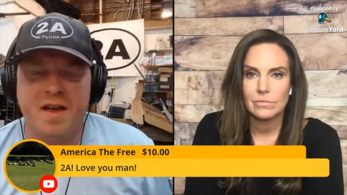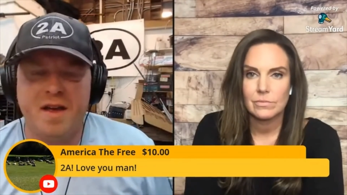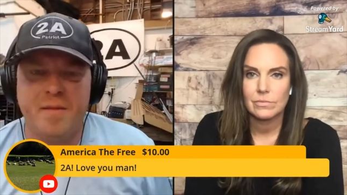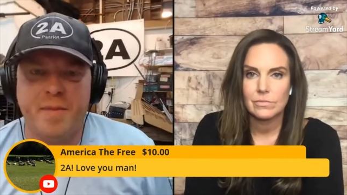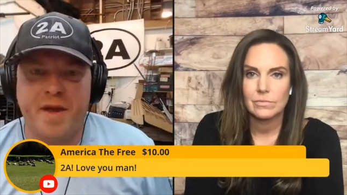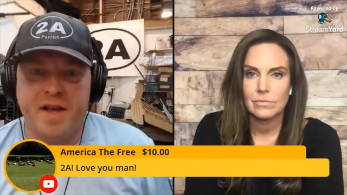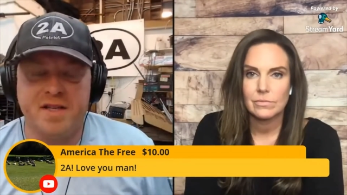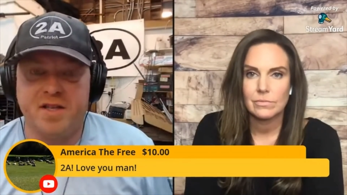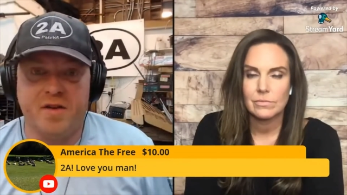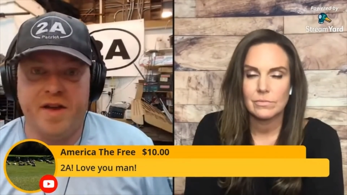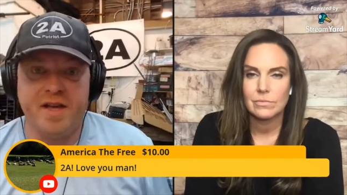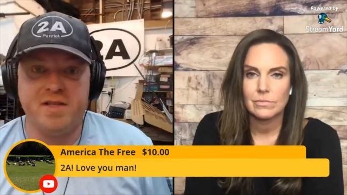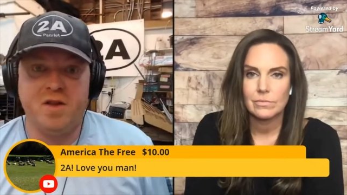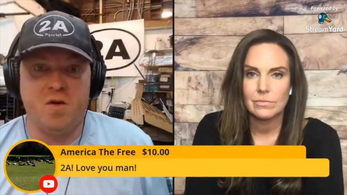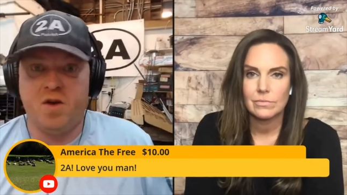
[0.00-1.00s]
Speaker 1: because there
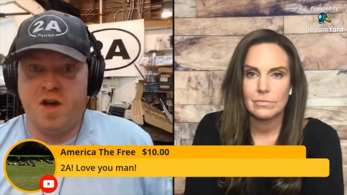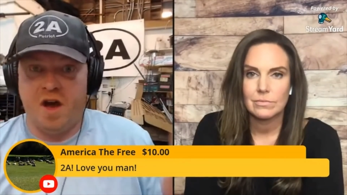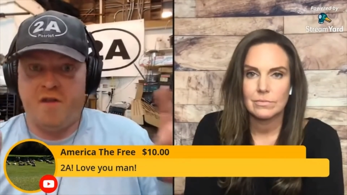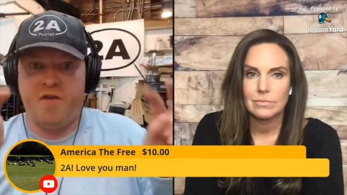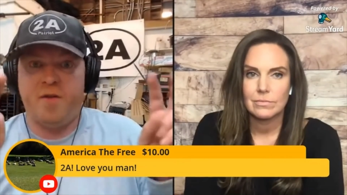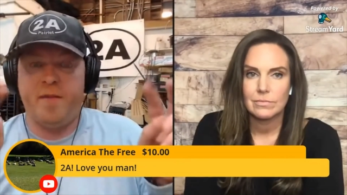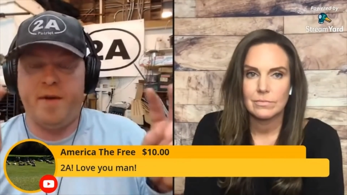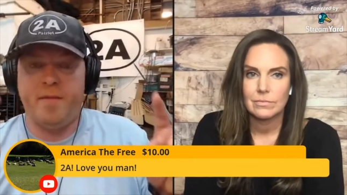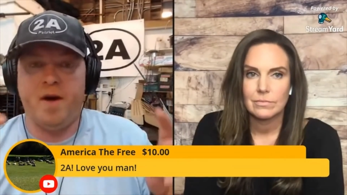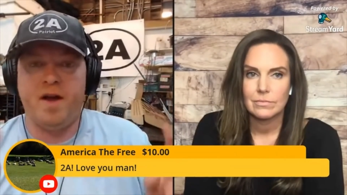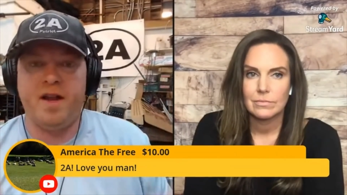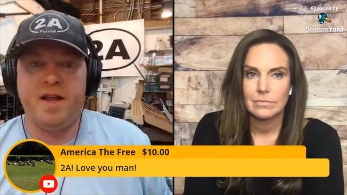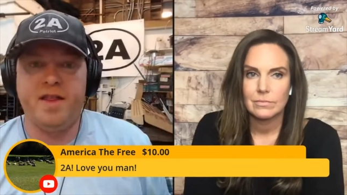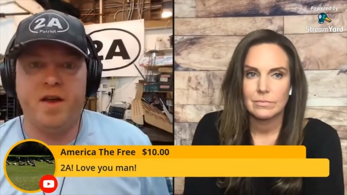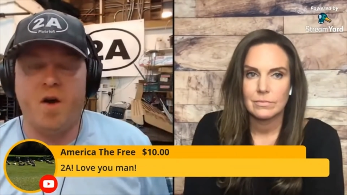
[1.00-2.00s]
is no government
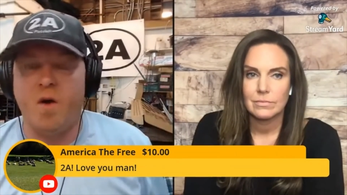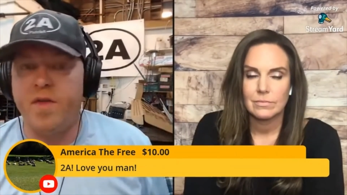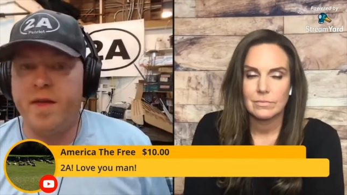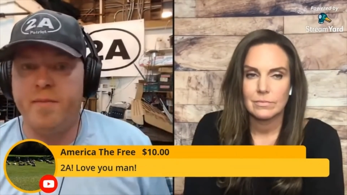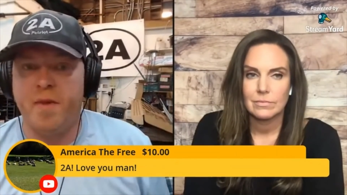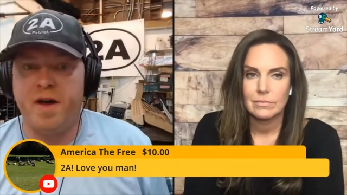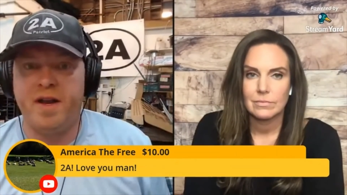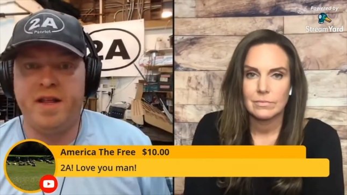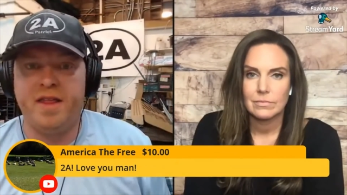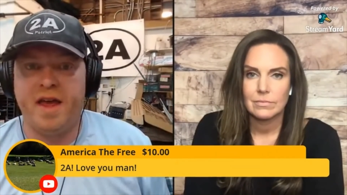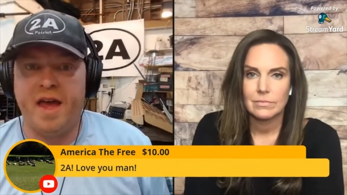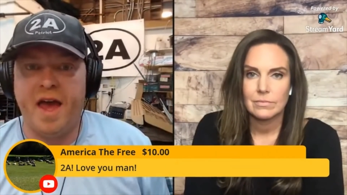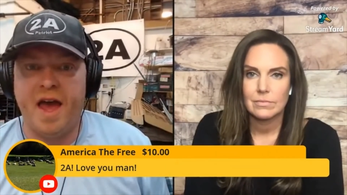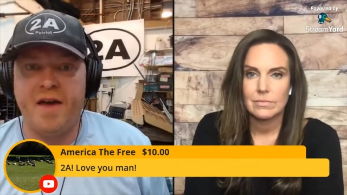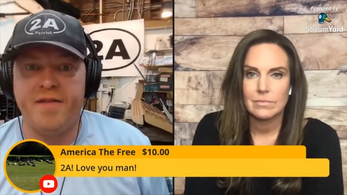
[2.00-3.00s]
money. The only money they
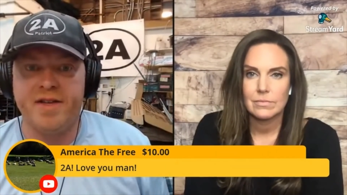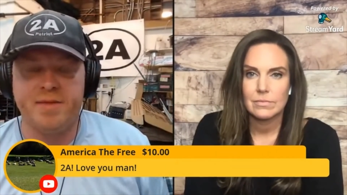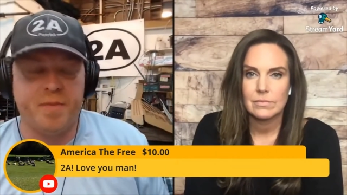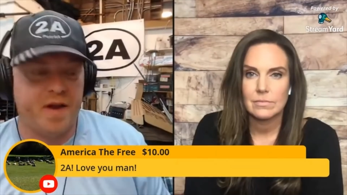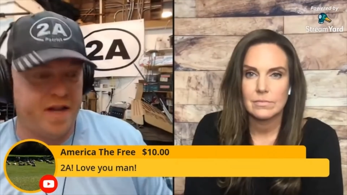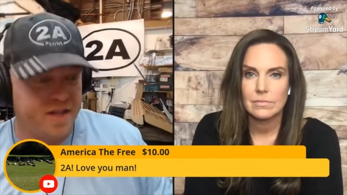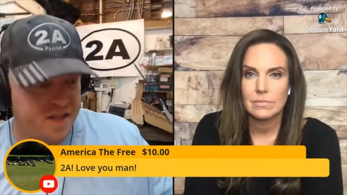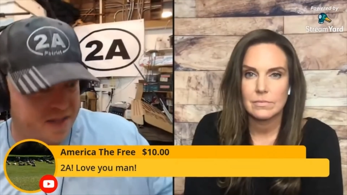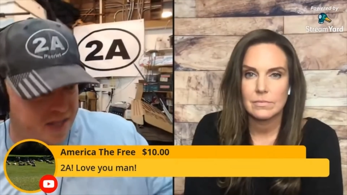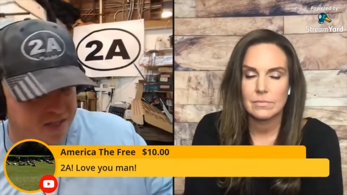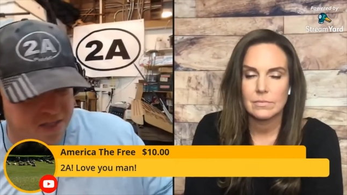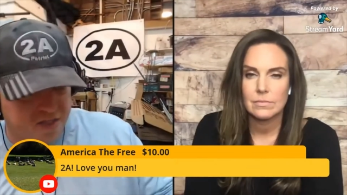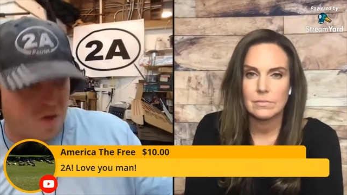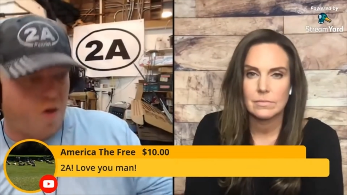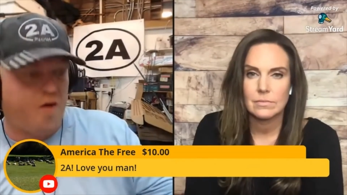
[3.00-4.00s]
have is money that they
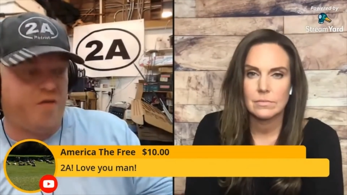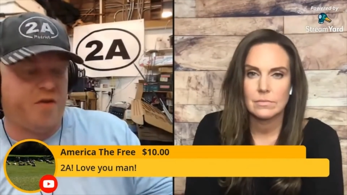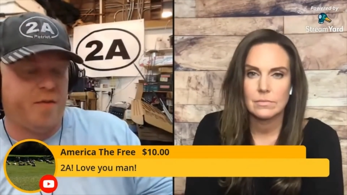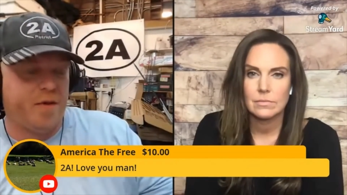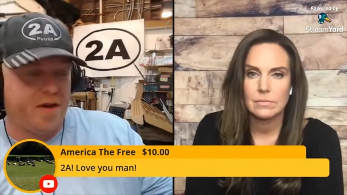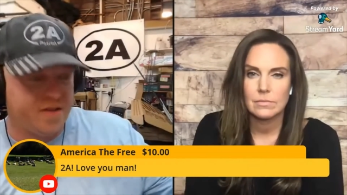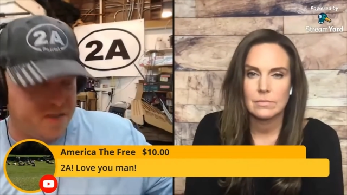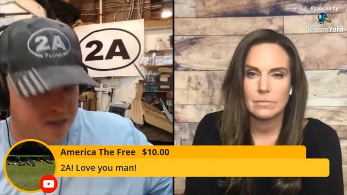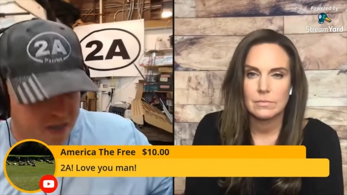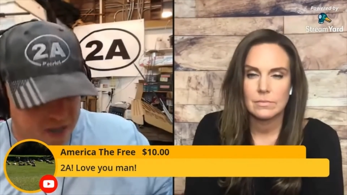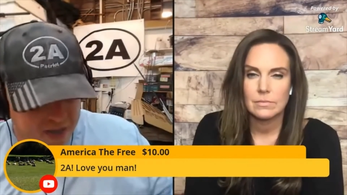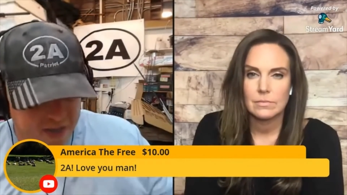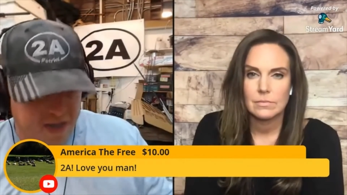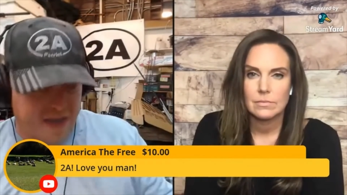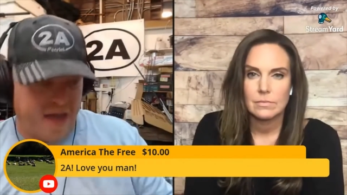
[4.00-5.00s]
stole from us
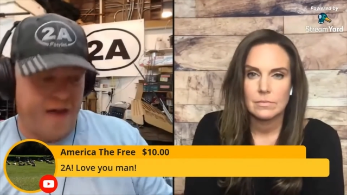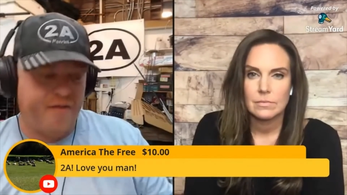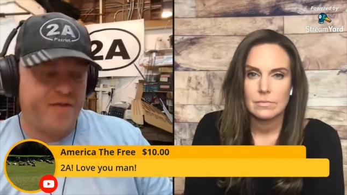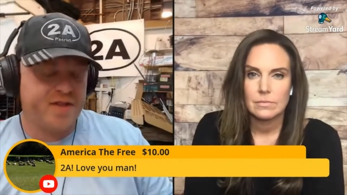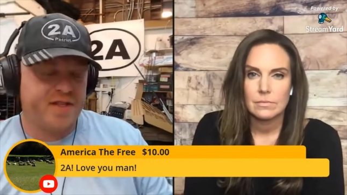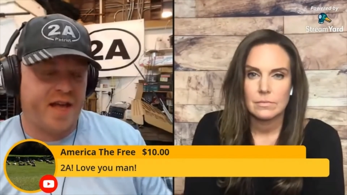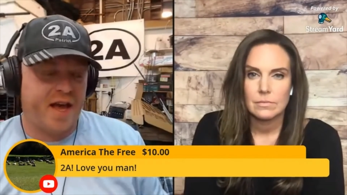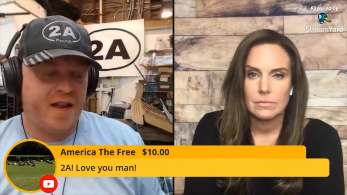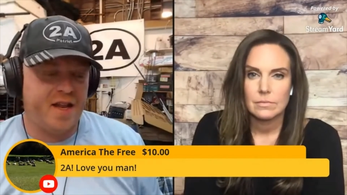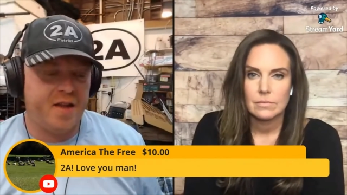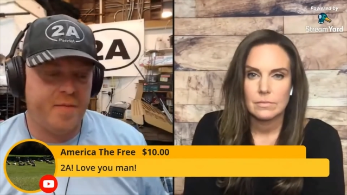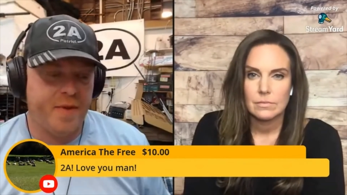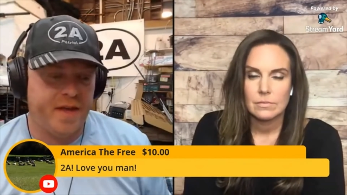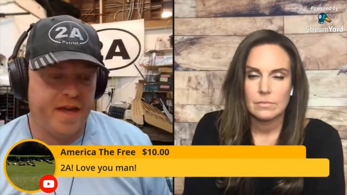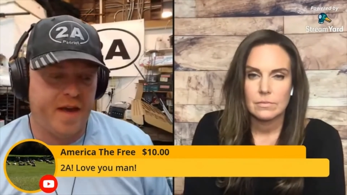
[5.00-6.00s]
and confiscated
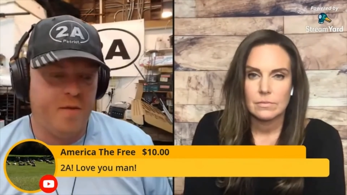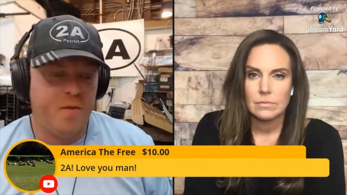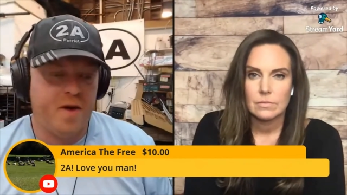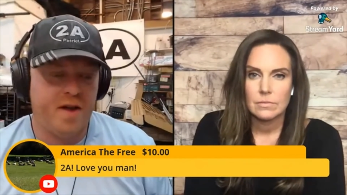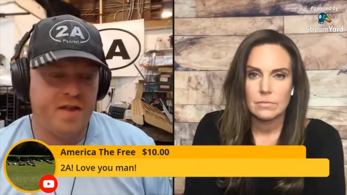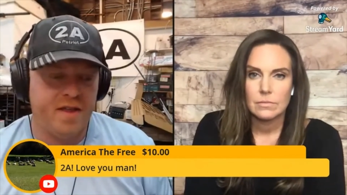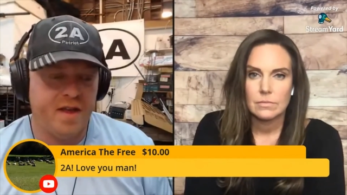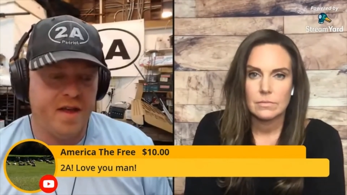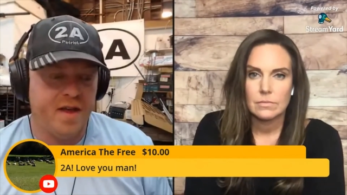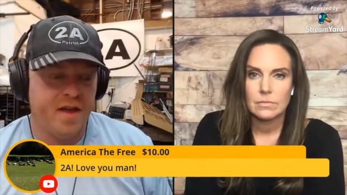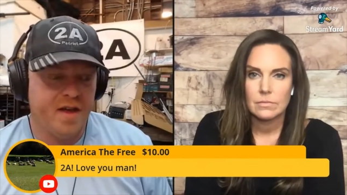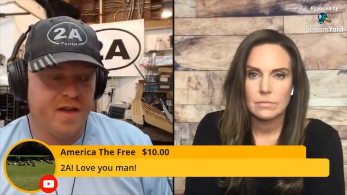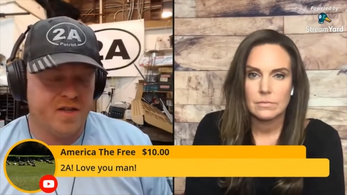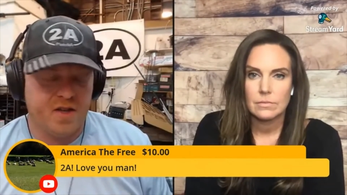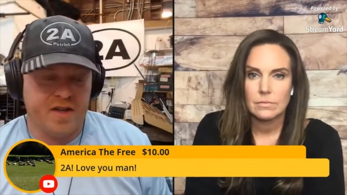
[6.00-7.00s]
to begin with.
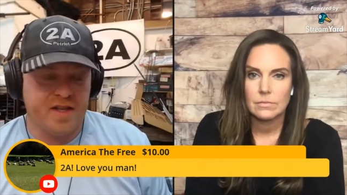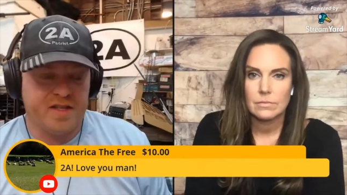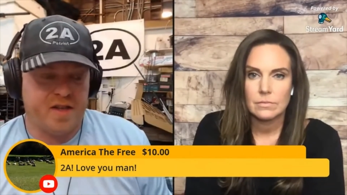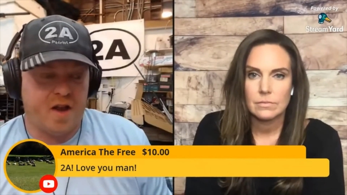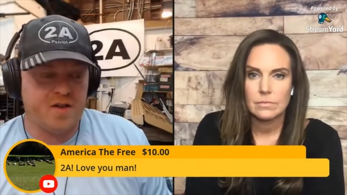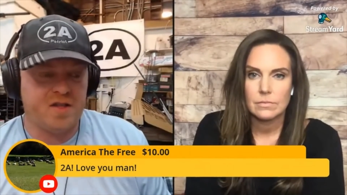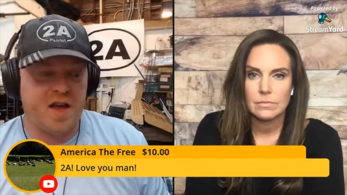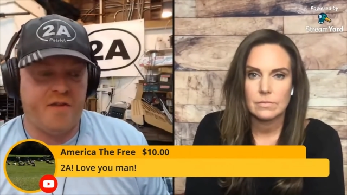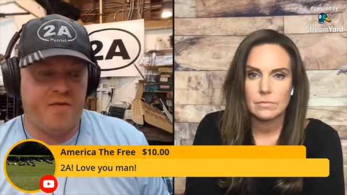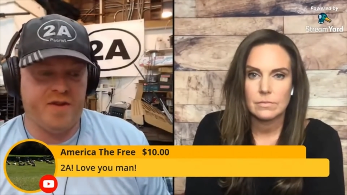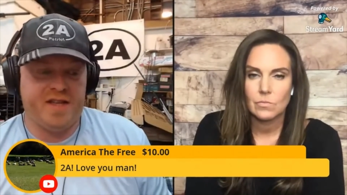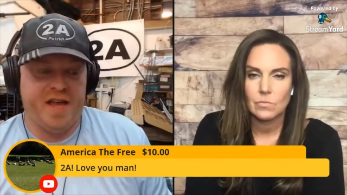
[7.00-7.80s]
So it starts off with